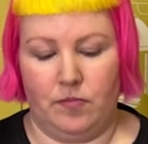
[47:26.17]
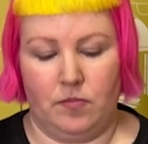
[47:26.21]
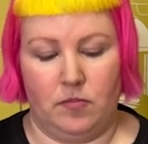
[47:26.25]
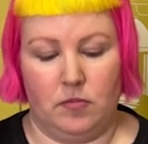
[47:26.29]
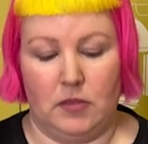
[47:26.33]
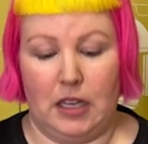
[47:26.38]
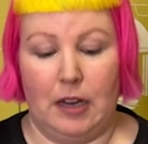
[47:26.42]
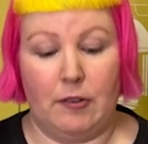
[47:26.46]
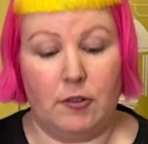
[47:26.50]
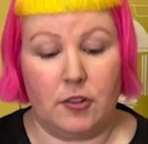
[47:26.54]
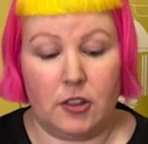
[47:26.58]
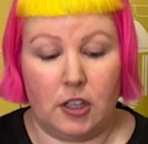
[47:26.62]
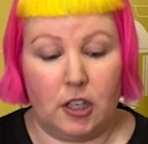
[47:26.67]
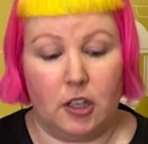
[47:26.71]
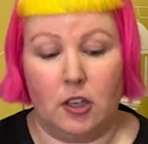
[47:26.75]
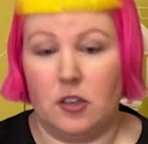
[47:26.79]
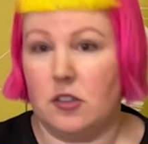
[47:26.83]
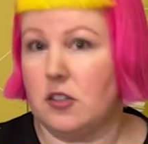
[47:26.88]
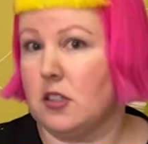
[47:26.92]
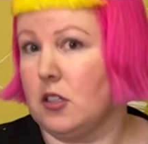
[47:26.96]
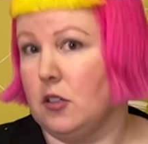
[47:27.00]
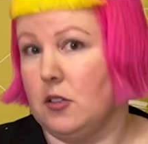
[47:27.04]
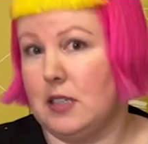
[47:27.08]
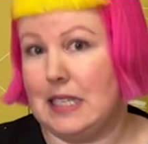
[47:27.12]
Everything
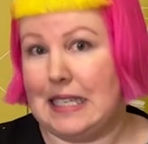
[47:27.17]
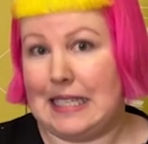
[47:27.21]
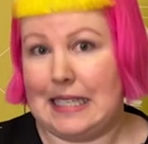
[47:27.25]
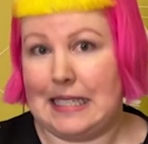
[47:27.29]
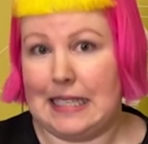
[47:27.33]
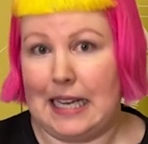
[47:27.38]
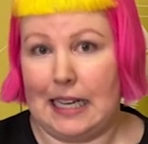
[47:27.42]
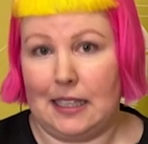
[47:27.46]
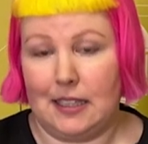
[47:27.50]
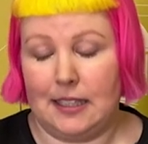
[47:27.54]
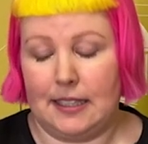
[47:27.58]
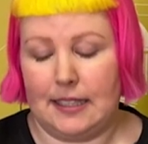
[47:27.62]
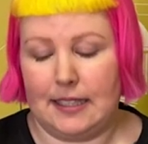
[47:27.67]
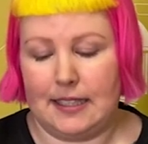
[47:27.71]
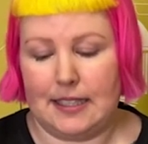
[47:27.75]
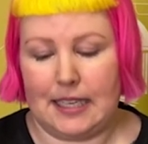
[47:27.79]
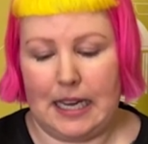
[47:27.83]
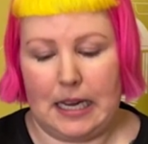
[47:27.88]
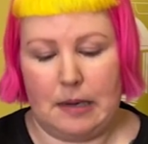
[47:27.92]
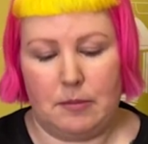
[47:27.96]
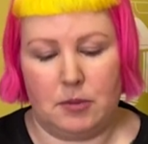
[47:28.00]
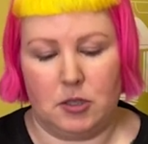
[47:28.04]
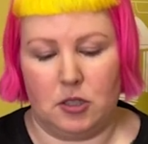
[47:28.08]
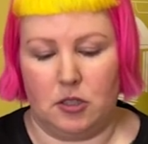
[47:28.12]
else though is exactly the
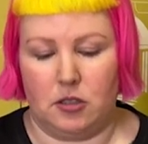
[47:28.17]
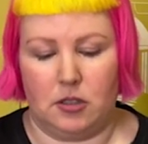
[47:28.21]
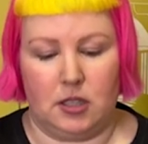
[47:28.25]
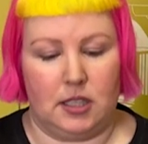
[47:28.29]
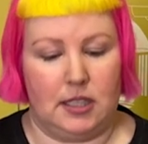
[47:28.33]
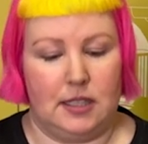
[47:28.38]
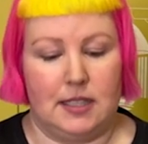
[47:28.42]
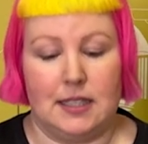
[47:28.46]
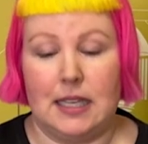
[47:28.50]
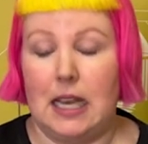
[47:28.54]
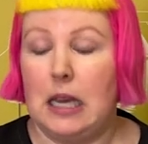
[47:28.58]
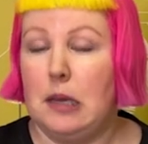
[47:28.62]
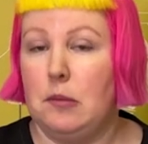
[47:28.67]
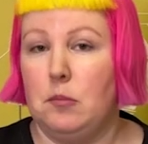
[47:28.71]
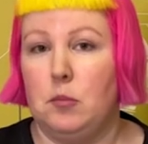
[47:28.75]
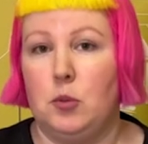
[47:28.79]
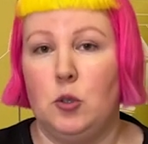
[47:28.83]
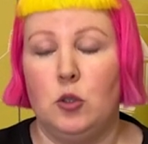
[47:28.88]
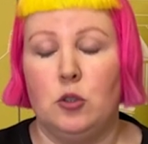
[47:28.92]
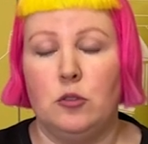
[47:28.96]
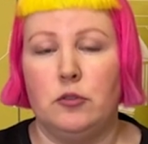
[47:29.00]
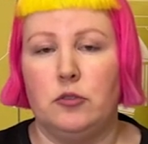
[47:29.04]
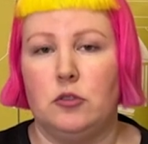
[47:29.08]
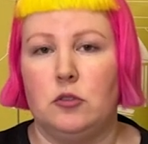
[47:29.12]
same. So the same
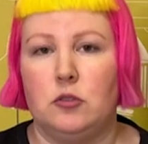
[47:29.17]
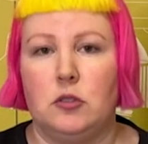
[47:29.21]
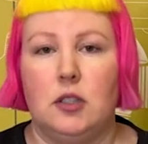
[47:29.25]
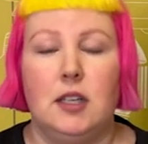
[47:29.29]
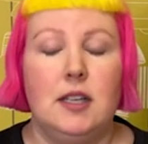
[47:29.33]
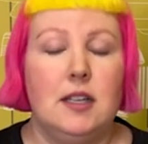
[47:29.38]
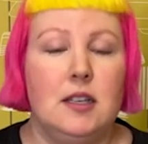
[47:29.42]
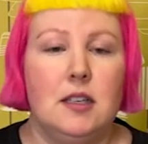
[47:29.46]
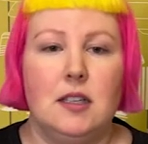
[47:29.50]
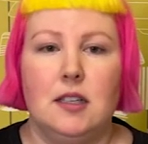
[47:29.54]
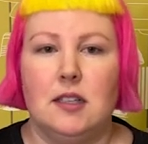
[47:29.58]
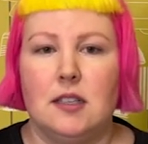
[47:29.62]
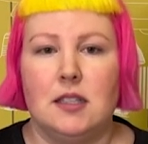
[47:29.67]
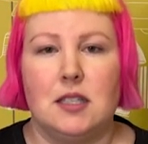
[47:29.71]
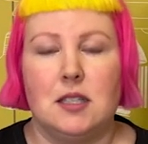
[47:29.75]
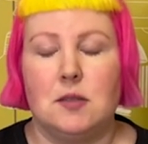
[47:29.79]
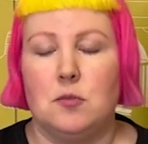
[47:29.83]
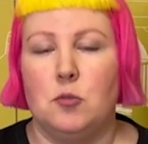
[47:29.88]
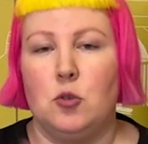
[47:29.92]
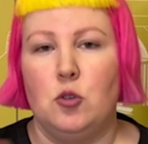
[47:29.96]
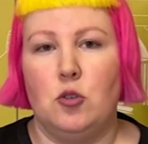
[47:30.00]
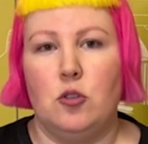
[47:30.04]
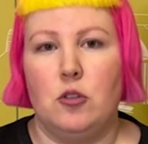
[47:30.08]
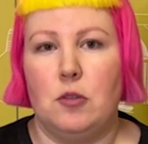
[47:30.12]
beautiful,
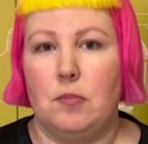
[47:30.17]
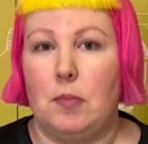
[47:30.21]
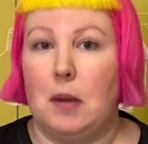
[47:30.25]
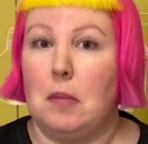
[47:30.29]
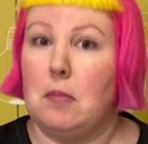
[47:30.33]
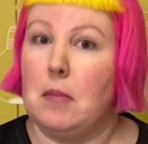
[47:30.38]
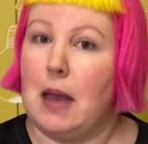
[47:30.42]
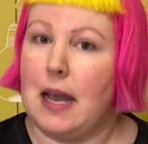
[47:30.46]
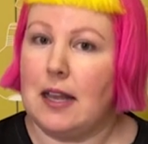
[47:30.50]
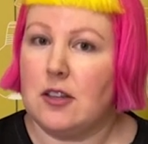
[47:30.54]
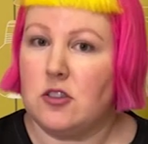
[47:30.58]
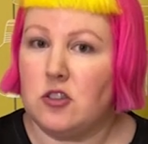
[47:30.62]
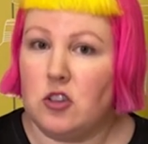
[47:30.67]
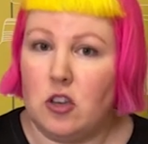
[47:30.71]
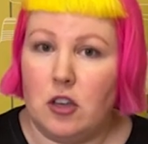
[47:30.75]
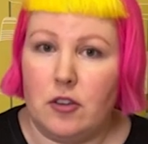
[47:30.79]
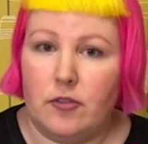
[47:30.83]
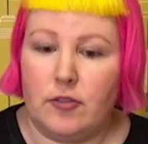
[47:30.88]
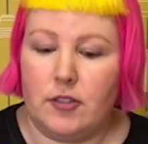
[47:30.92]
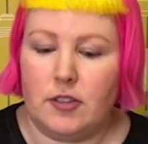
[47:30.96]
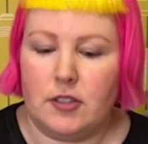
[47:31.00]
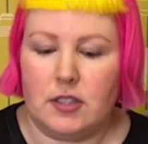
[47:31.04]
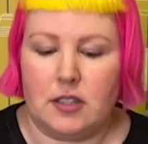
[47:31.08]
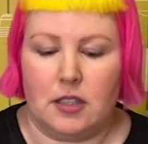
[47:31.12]
smooth but matte
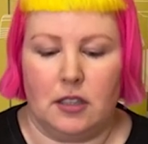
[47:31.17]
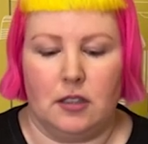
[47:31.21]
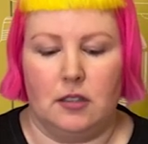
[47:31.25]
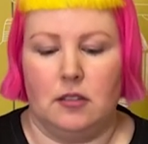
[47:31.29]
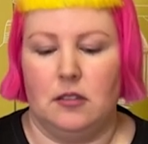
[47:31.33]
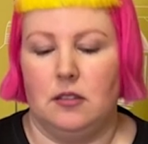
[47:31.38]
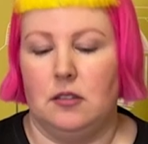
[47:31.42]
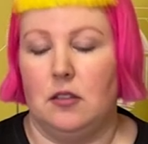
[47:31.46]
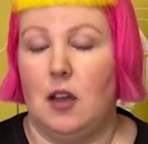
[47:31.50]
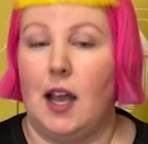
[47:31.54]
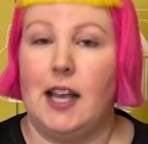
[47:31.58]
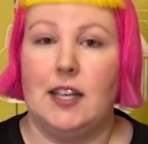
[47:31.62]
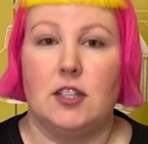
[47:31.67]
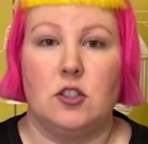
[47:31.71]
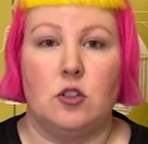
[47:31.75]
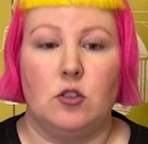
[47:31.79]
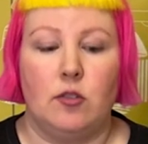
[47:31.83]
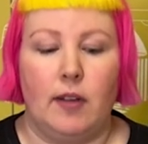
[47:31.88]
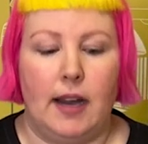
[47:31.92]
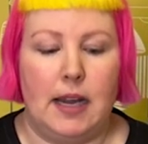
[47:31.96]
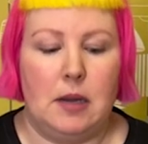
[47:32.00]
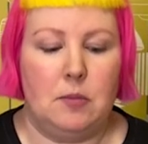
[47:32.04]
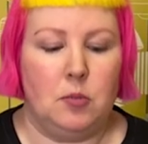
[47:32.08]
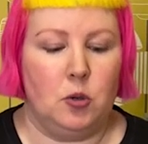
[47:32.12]
surface and nice
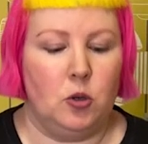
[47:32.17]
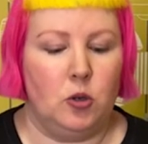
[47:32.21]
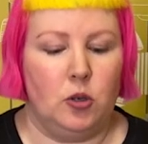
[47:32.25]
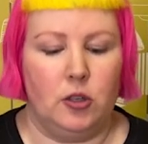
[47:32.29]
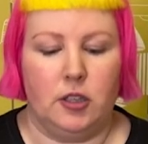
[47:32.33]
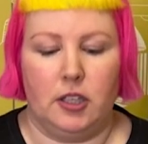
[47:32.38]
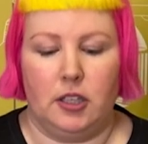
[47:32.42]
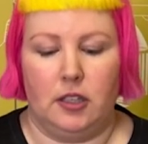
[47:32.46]
grey board.